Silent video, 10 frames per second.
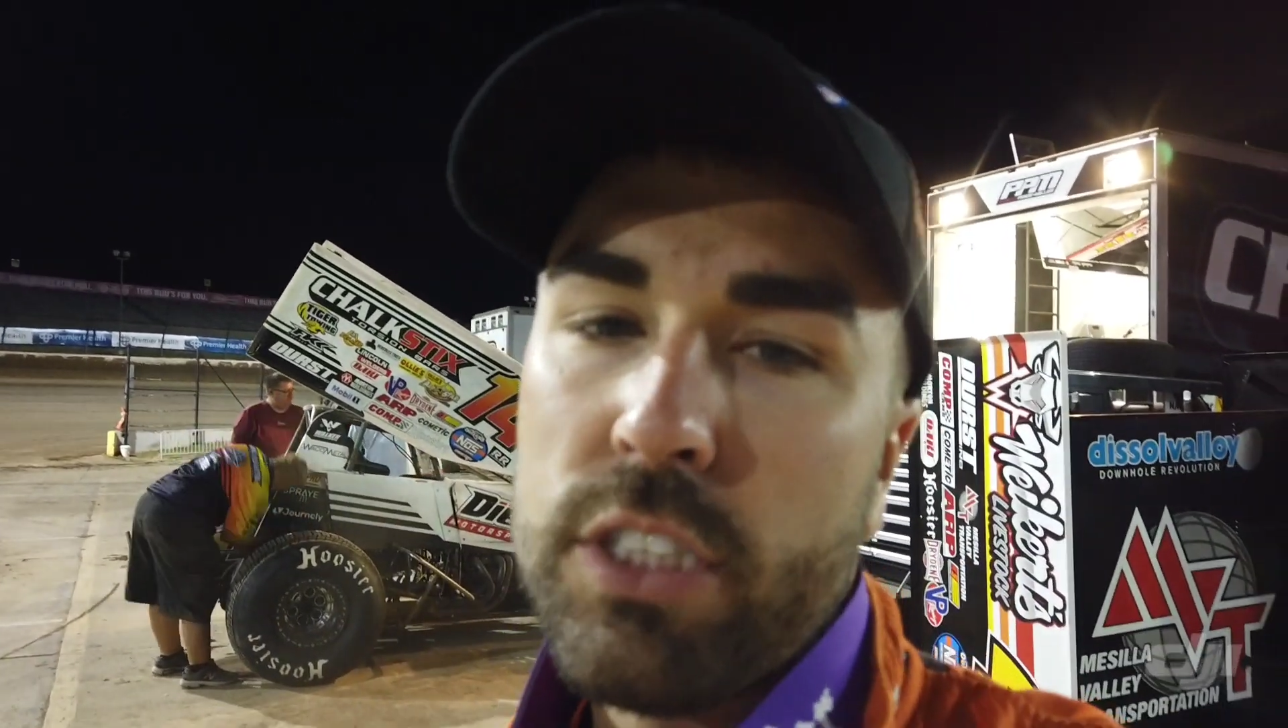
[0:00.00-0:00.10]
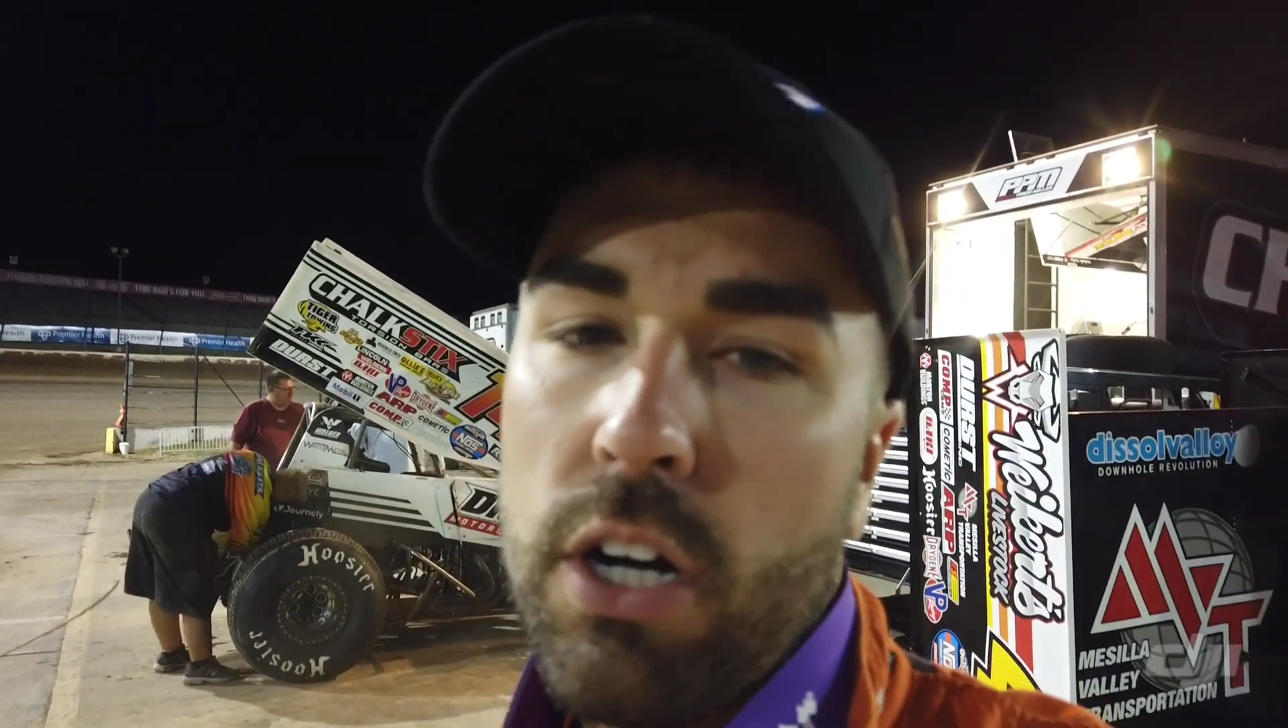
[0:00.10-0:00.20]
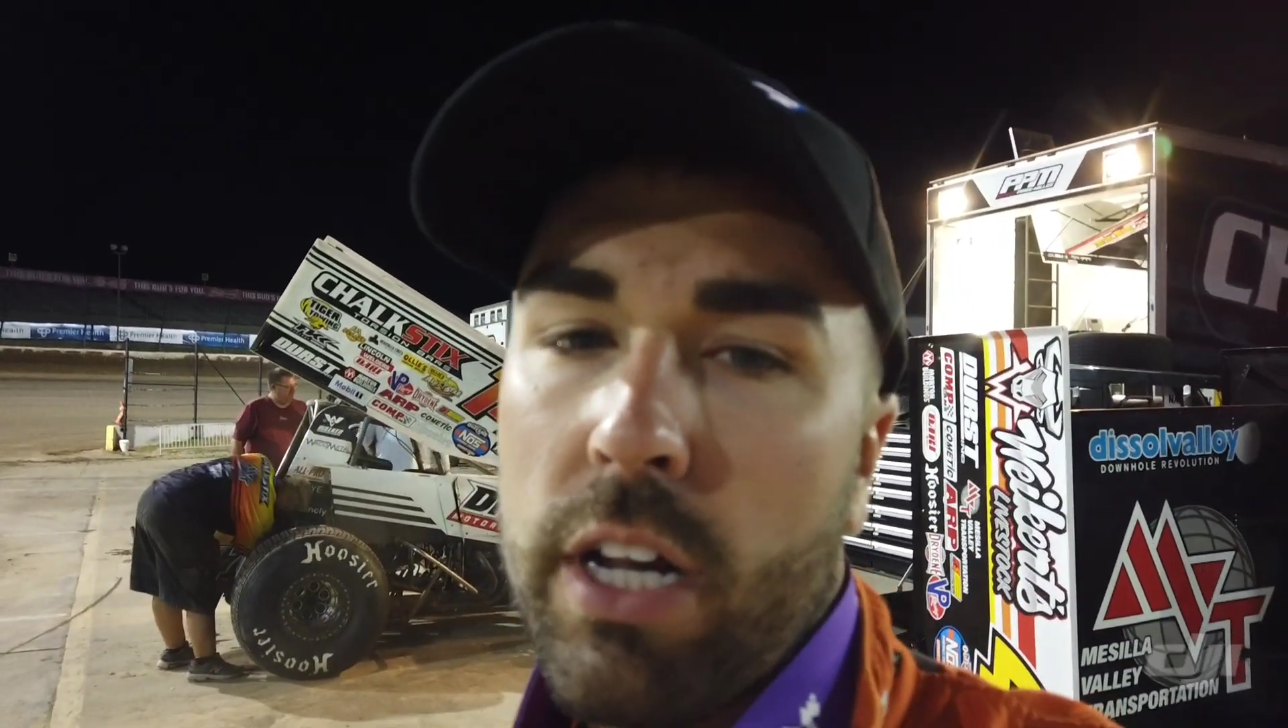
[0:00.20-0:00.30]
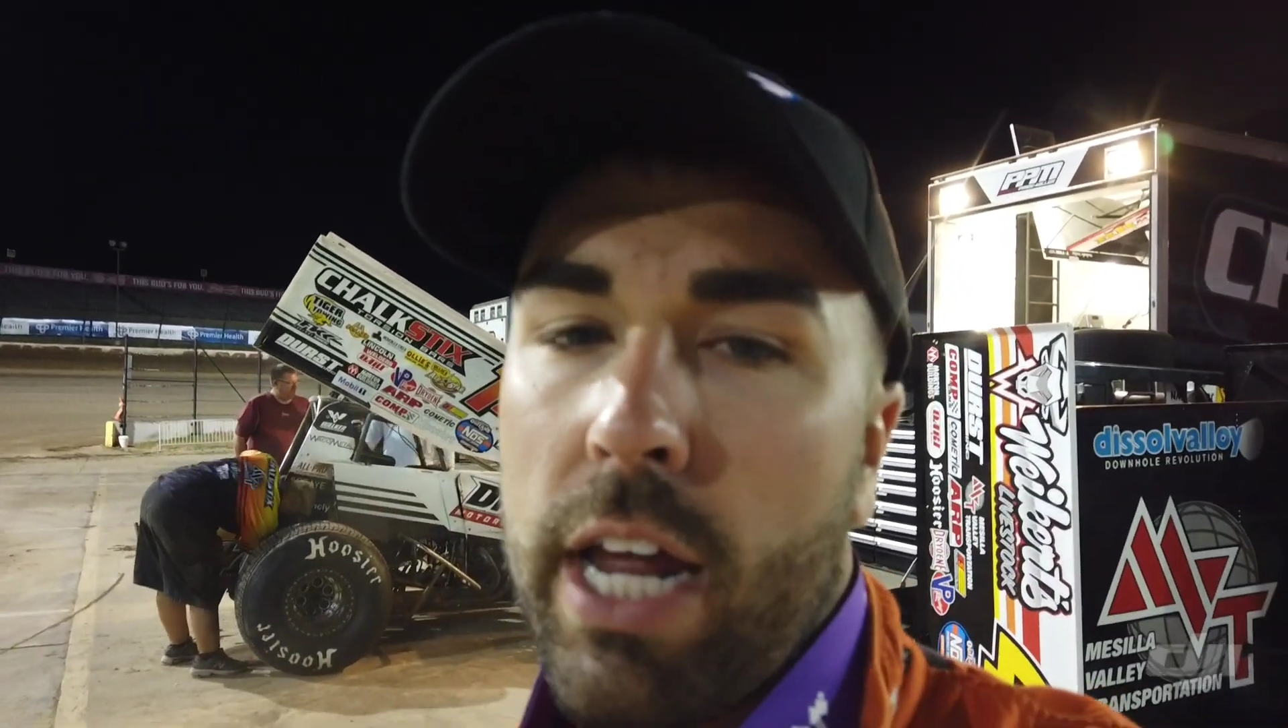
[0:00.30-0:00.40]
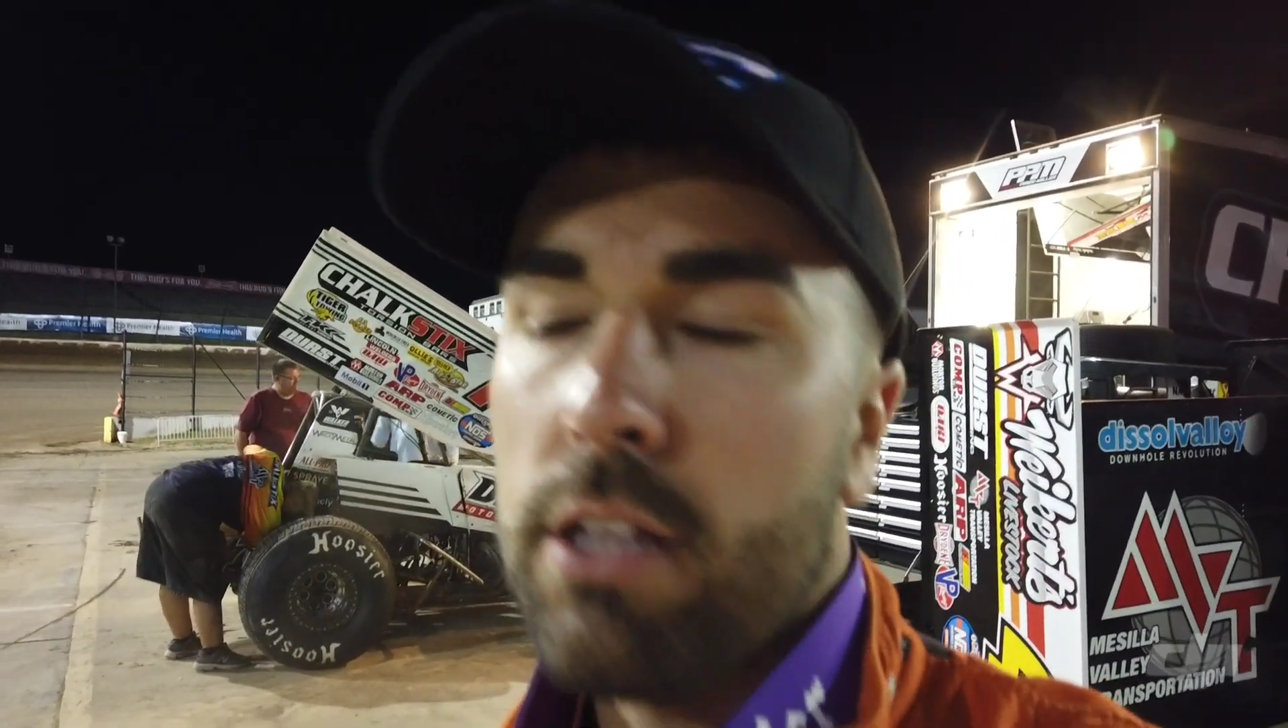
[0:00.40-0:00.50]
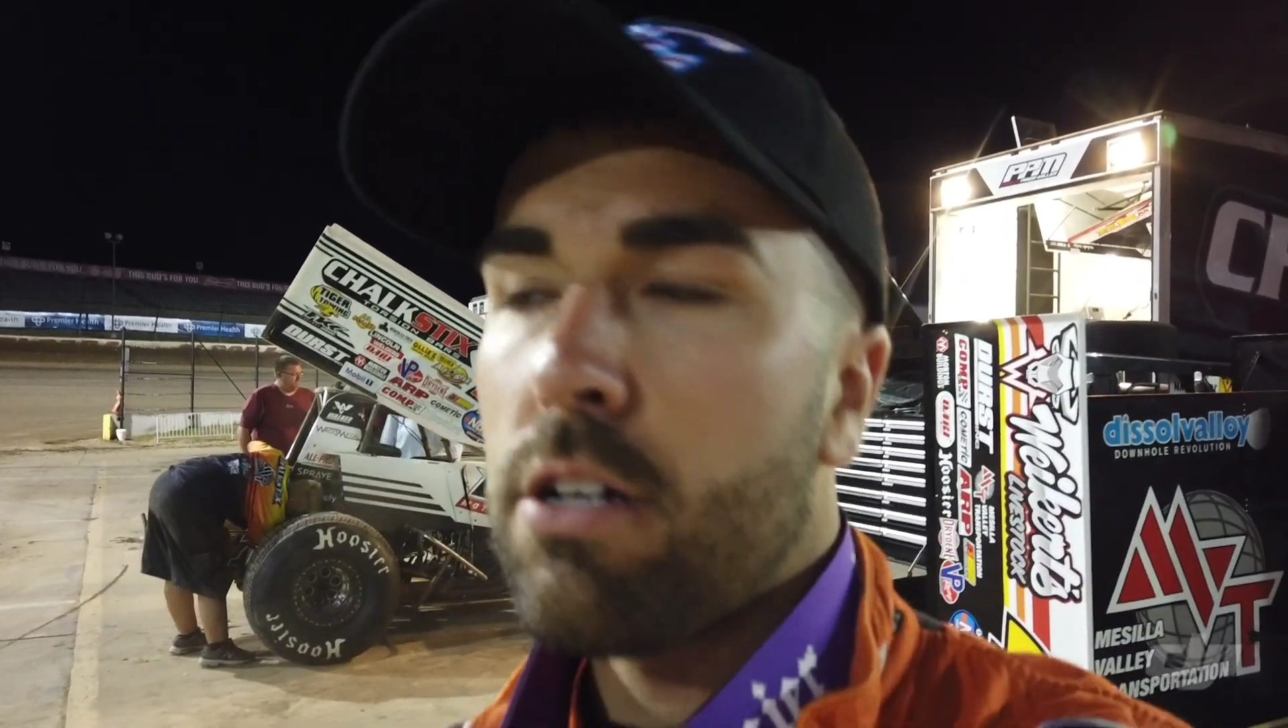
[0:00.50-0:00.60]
starting at